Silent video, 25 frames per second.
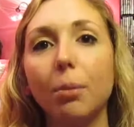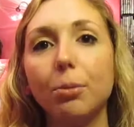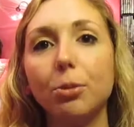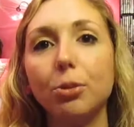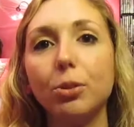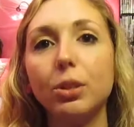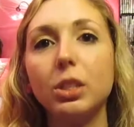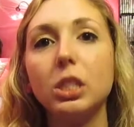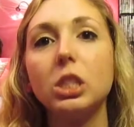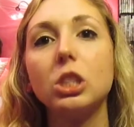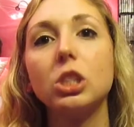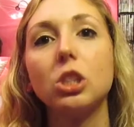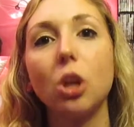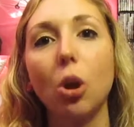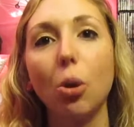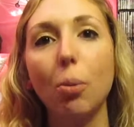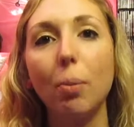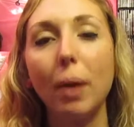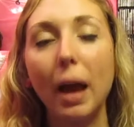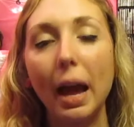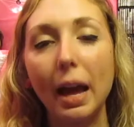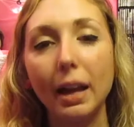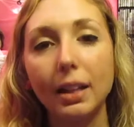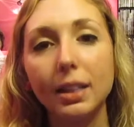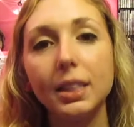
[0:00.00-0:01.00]
I'm doing so
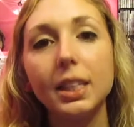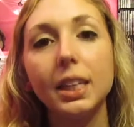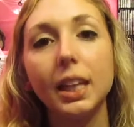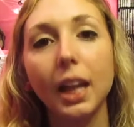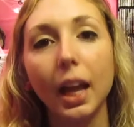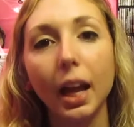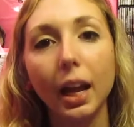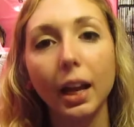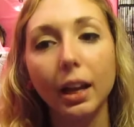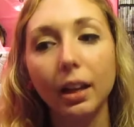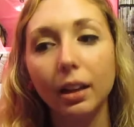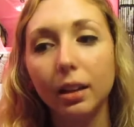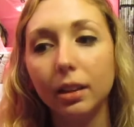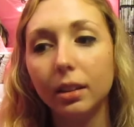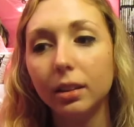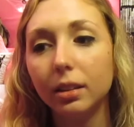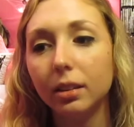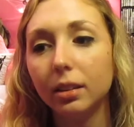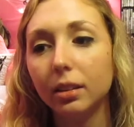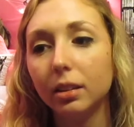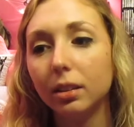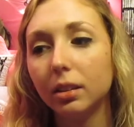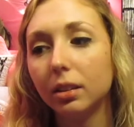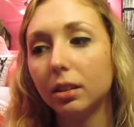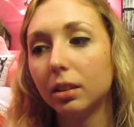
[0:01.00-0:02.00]
bad today.
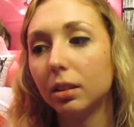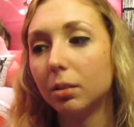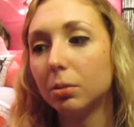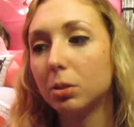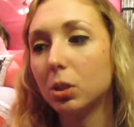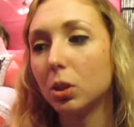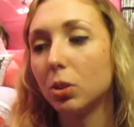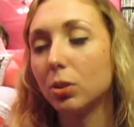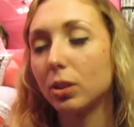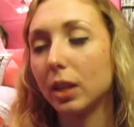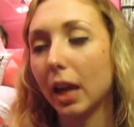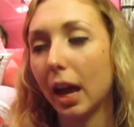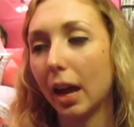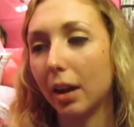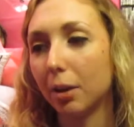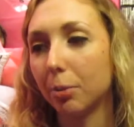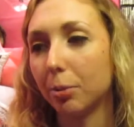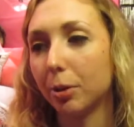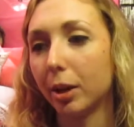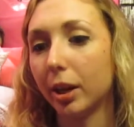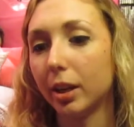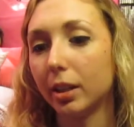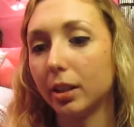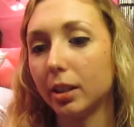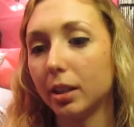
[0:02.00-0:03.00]
I'm so
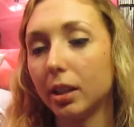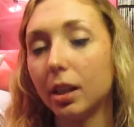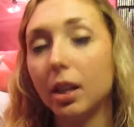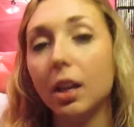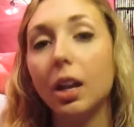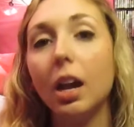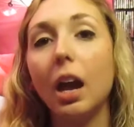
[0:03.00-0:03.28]
scatterbrained.